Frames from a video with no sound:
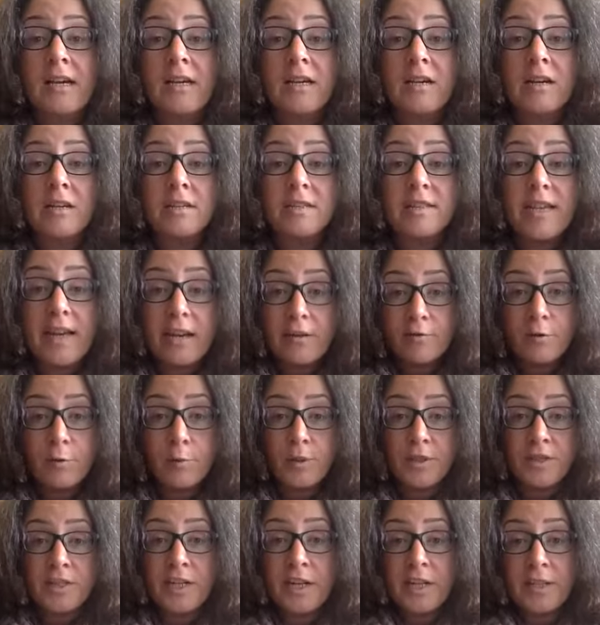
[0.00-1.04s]
Because
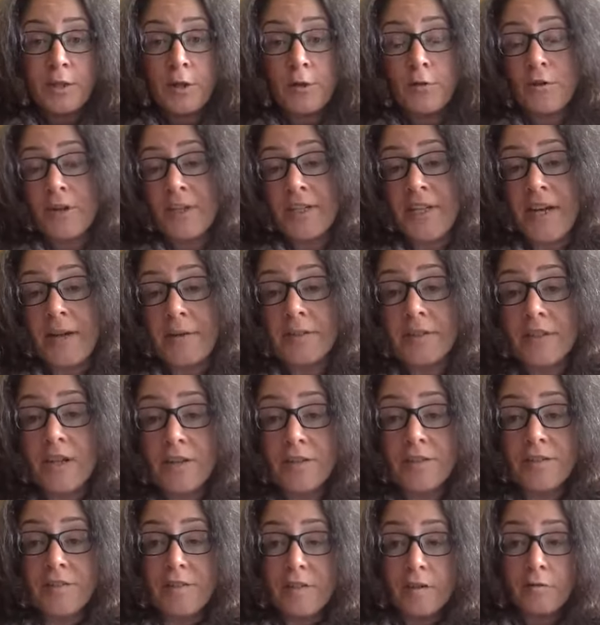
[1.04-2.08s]
everybody I know right now is
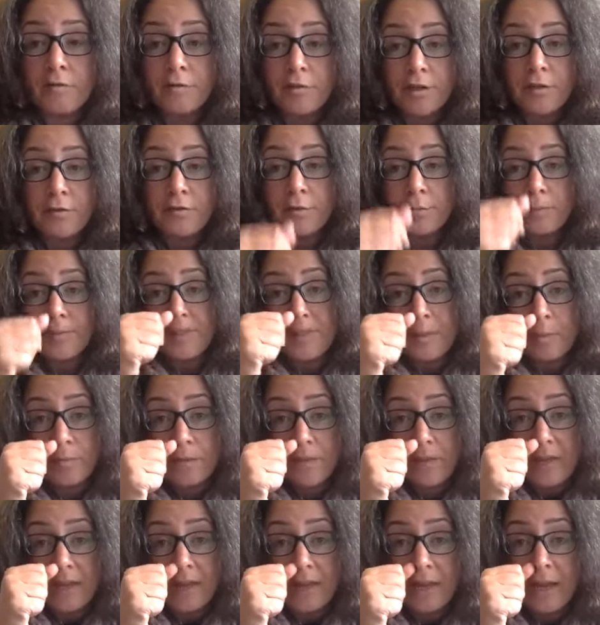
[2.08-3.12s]
kind of suffering from
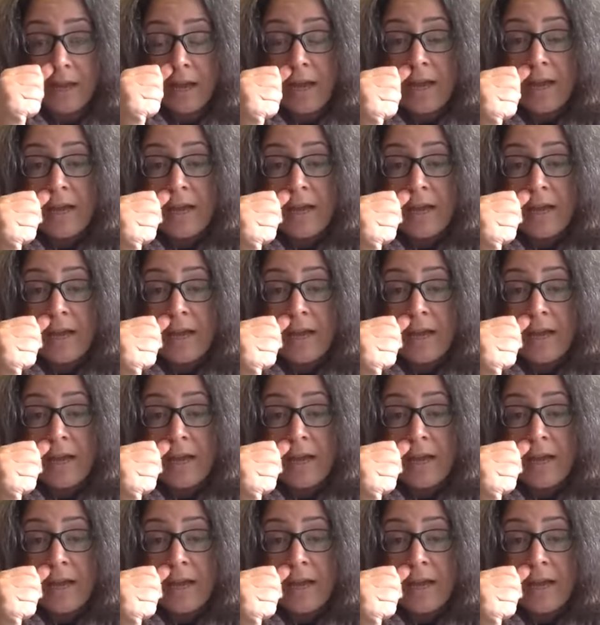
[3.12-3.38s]
something.